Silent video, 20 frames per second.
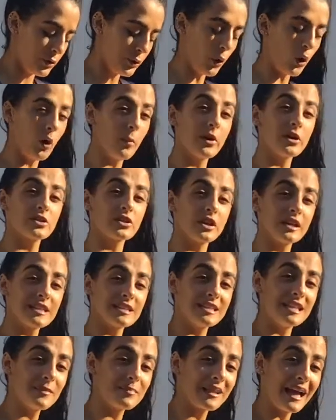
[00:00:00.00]
You're almost going
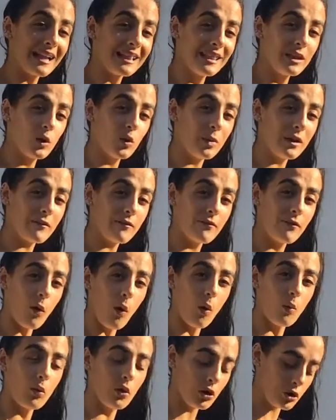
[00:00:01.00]
to tip that little bit
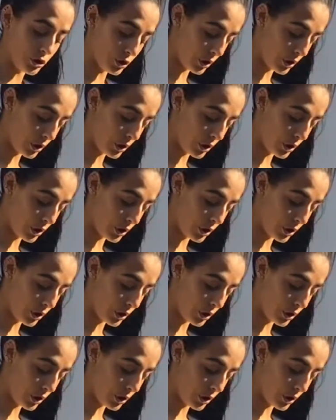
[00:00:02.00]
forward.